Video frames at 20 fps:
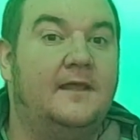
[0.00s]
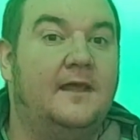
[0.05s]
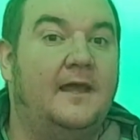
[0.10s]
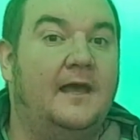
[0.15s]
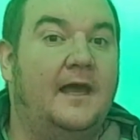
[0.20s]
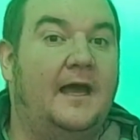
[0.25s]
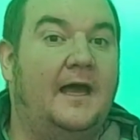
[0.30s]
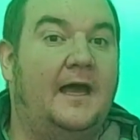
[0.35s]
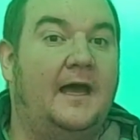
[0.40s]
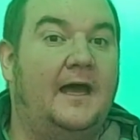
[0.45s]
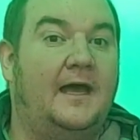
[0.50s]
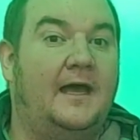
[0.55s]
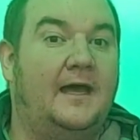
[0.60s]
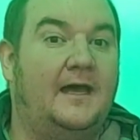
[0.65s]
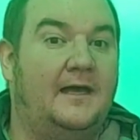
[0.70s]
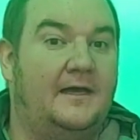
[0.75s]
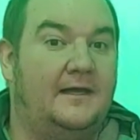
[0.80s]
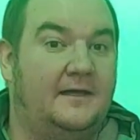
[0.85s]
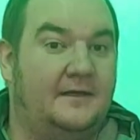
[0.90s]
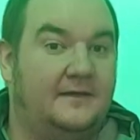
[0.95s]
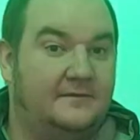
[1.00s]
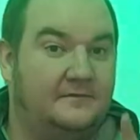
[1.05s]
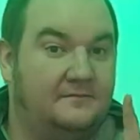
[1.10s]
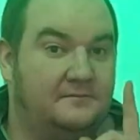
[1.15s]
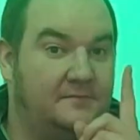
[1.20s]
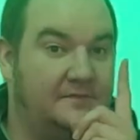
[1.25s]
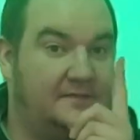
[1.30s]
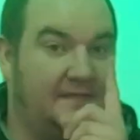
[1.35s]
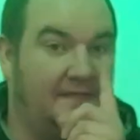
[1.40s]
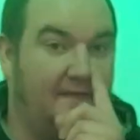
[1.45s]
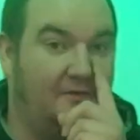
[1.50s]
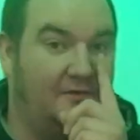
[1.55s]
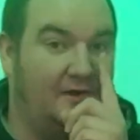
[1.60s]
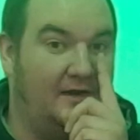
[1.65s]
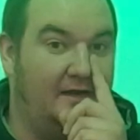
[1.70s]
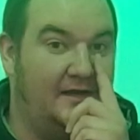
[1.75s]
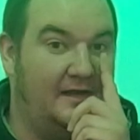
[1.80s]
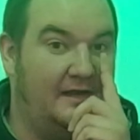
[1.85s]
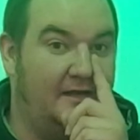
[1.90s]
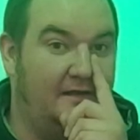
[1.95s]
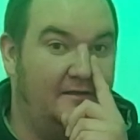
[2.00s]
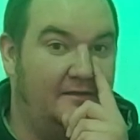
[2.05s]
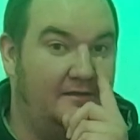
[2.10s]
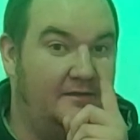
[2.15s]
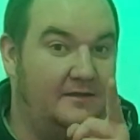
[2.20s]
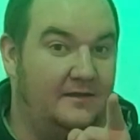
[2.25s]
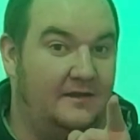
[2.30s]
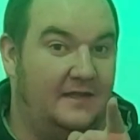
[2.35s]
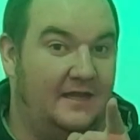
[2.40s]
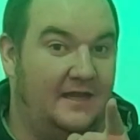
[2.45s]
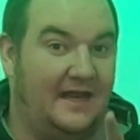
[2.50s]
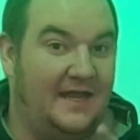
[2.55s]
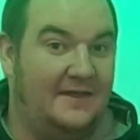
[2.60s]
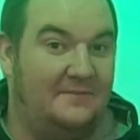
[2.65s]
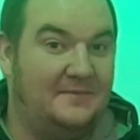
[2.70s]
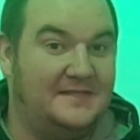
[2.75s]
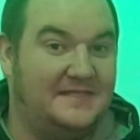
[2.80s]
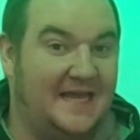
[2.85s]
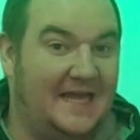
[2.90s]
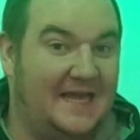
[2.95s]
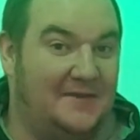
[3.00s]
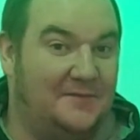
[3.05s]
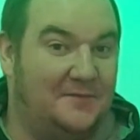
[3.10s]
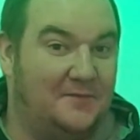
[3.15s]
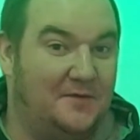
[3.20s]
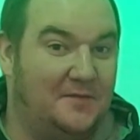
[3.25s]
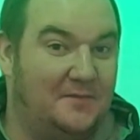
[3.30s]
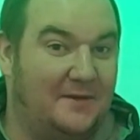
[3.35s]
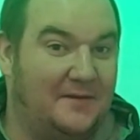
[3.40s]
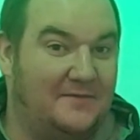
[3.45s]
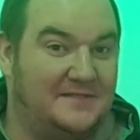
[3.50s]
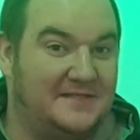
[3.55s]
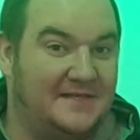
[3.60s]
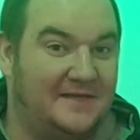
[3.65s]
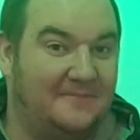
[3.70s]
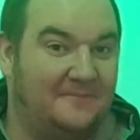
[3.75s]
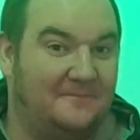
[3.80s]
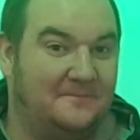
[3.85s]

Ah, said granddad. Let me tell you all about it.